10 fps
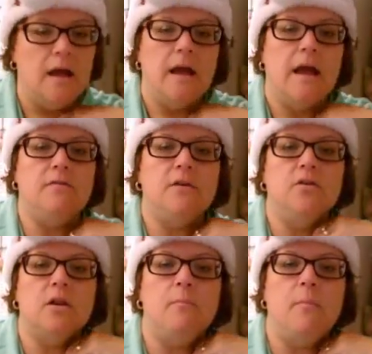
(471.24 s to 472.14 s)
and then you're
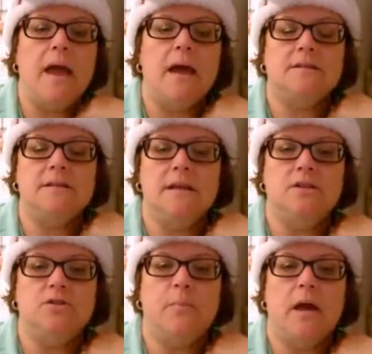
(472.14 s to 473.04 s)
going to mass
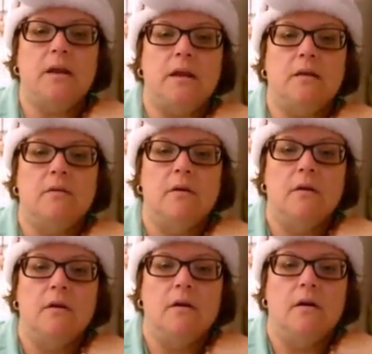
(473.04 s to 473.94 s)
each penny.
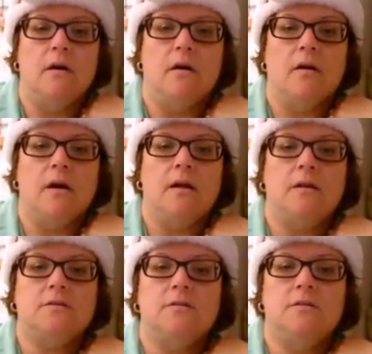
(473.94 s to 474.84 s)
Alright,
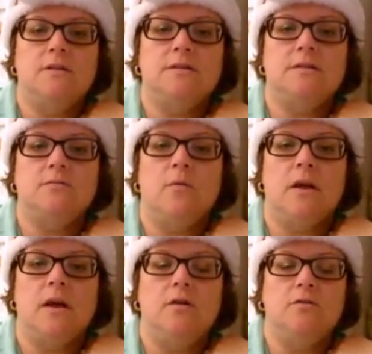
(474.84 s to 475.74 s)
so this is what I
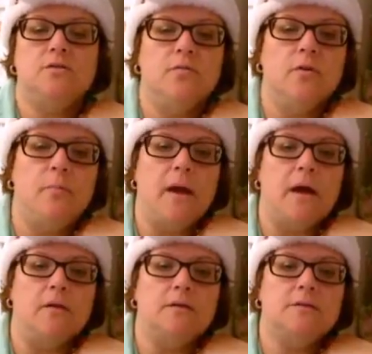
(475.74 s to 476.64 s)
use for a
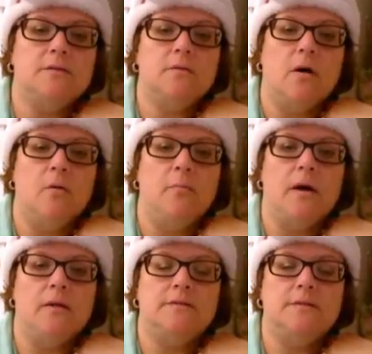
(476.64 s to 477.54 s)
balance. Our
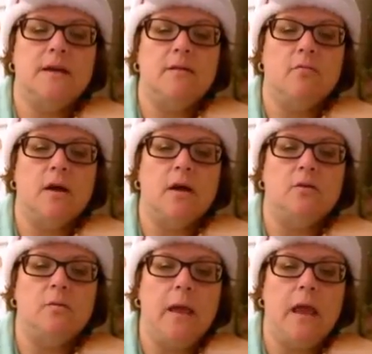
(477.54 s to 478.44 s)
balances have round
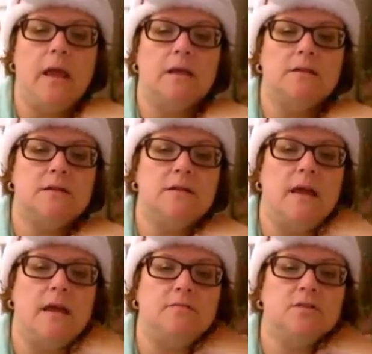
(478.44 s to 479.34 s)
pans and they
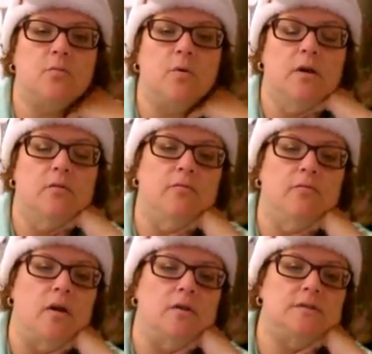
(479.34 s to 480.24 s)
have square
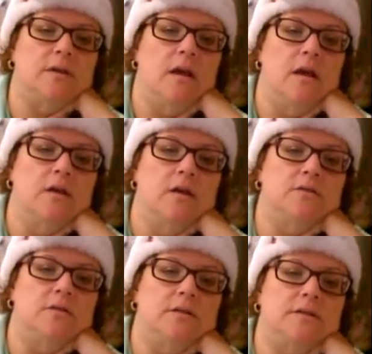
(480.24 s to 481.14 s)
fronts.
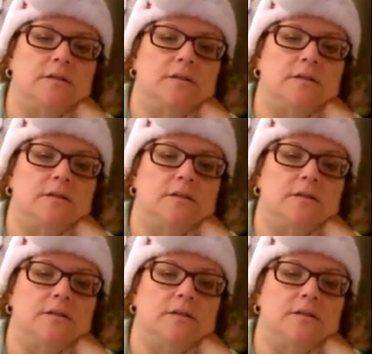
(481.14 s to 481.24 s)
So this is